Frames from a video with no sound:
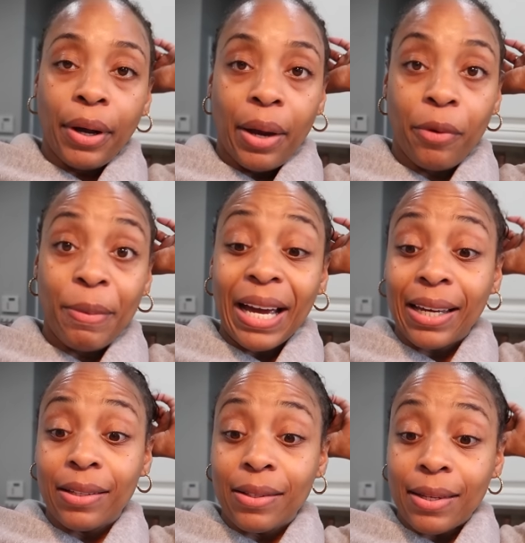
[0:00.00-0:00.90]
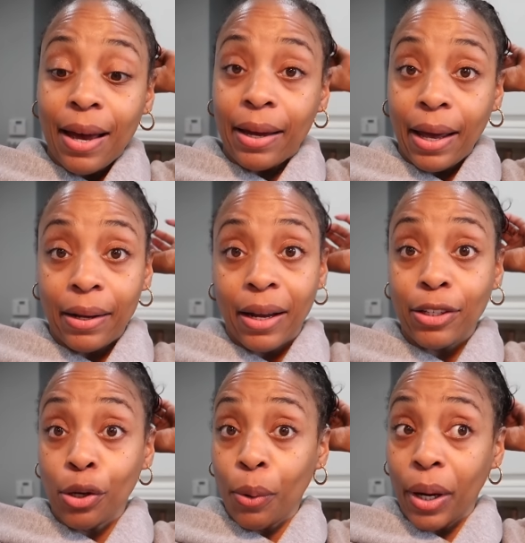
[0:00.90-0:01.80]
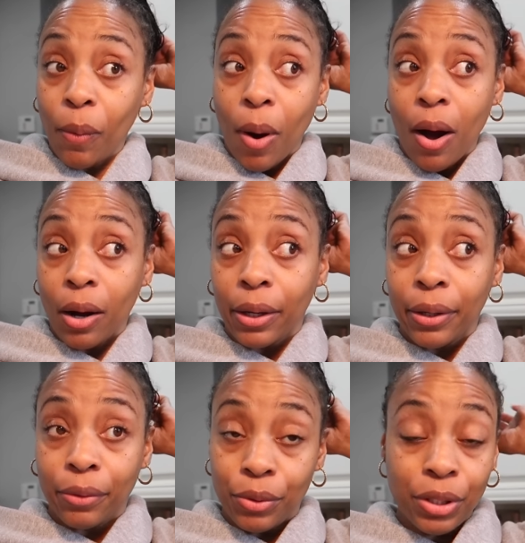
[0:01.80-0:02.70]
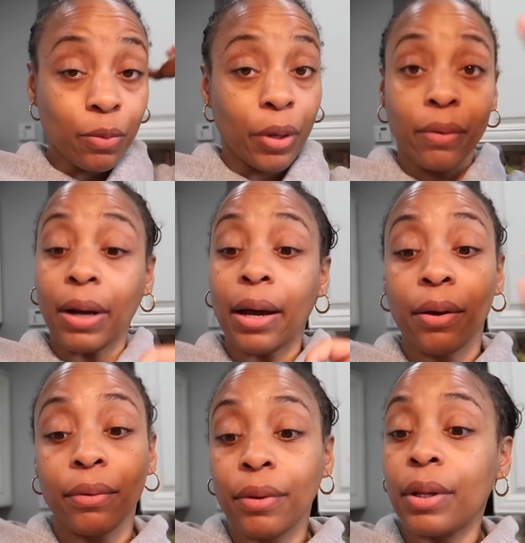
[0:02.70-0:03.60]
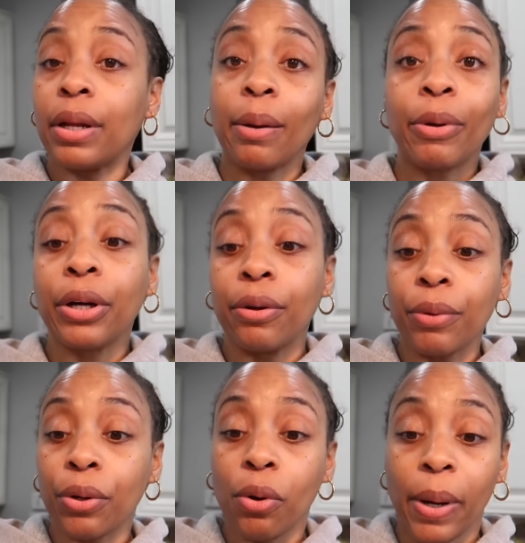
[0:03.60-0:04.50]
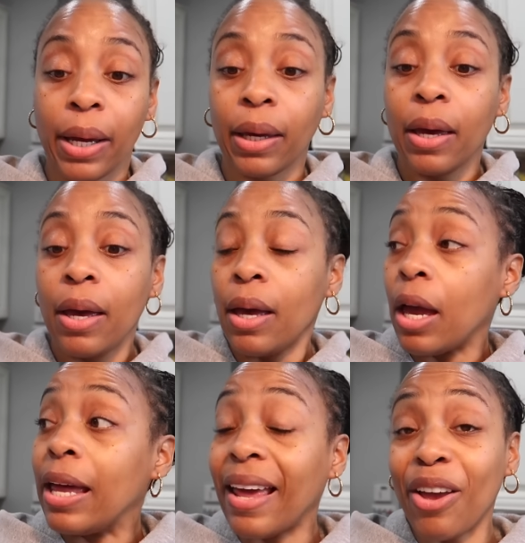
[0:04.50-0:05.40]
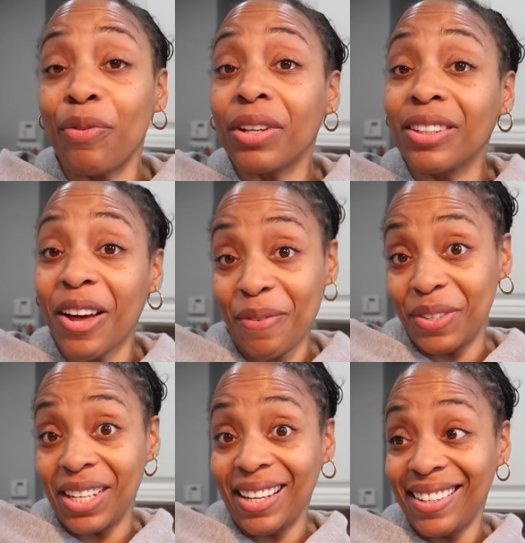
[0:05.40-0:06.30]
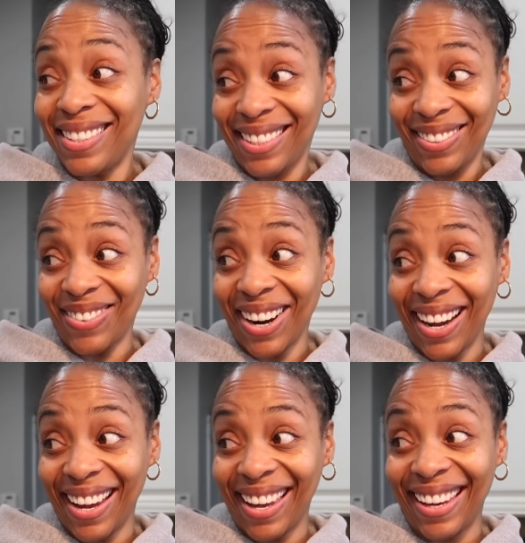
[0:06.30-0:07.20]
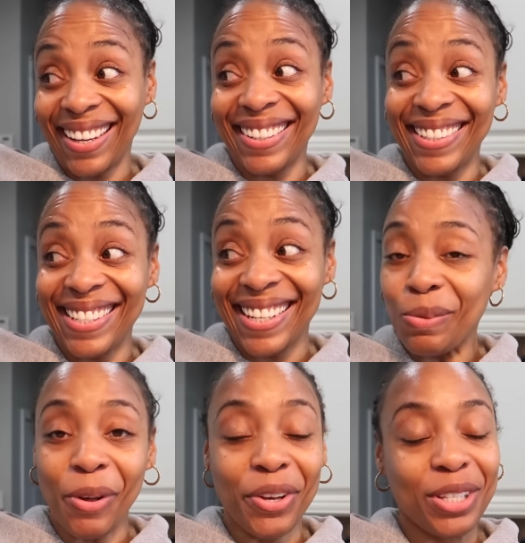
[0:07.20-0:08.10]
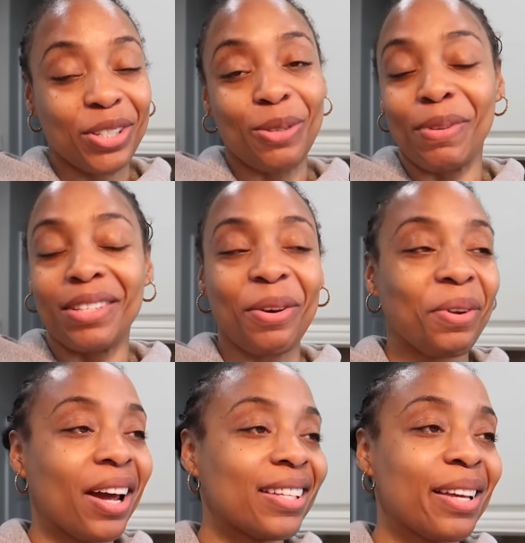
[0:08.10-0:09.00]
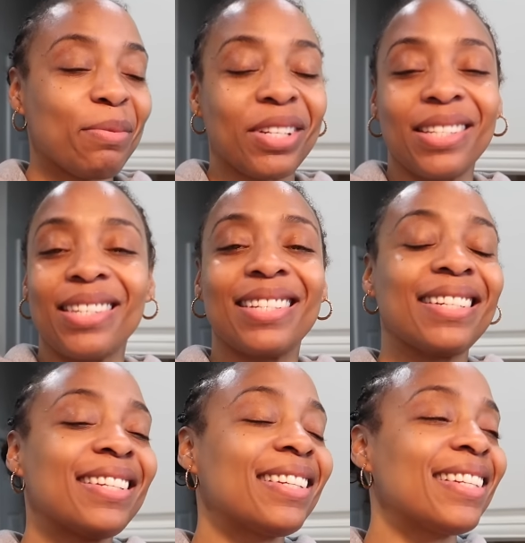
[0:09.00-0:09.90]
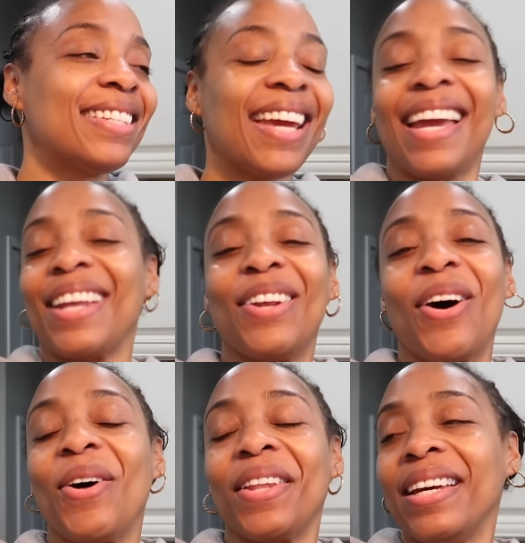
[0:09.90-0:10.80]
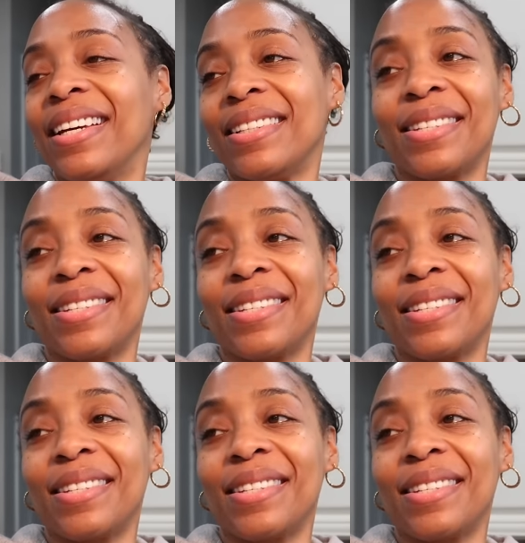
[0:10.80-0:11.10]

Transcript: Okay, we're back inside, had a nice quick walk. We just went around the neighborhood real quick and Ava loved it, right? This weather has just been so nice. I'm just taking it all in.